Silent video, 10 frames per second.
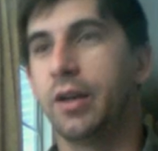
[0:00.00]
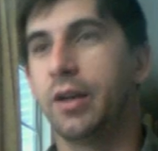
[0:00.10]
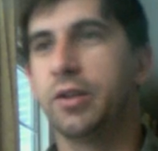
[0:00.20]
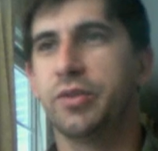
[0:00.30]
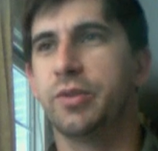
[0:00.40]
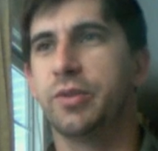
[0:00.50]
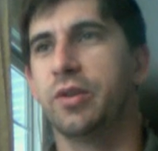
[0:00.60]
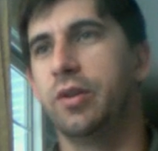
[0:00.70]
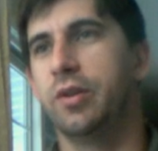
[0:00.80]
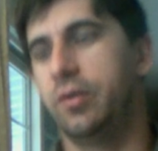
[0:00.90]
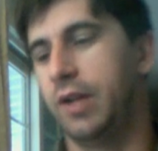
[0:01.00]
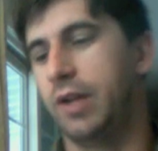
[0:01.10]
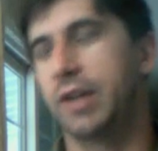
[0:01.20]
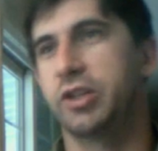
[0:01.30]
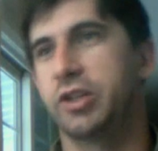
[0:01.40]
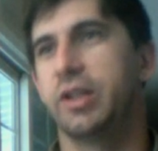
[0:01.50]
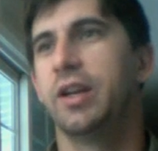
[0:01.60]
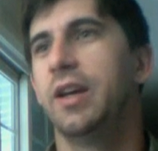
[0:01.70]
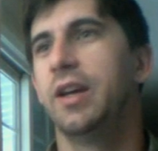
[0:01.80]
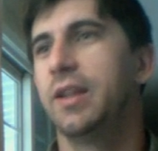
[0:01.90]
just return null, actually.
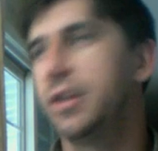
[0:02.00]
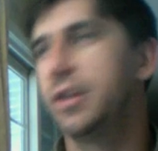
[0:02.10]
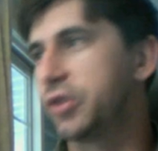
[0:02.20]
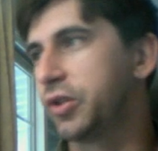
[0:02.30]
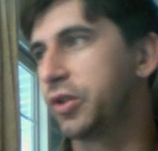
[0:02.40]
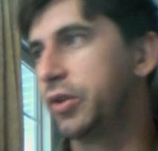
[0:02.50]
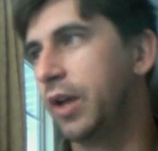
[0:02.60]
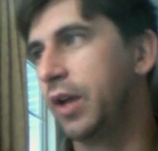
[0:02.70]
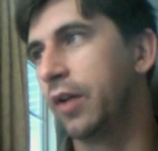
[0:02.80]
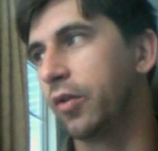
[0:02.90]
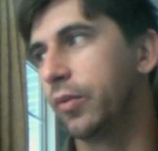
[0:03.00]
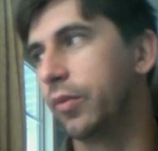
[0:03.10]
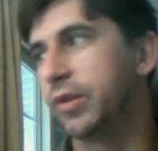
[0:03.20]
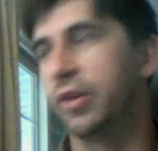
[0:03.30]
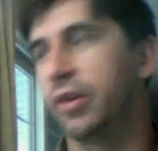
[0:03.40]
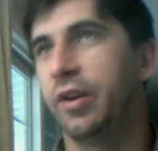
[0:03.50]
That is a good error return.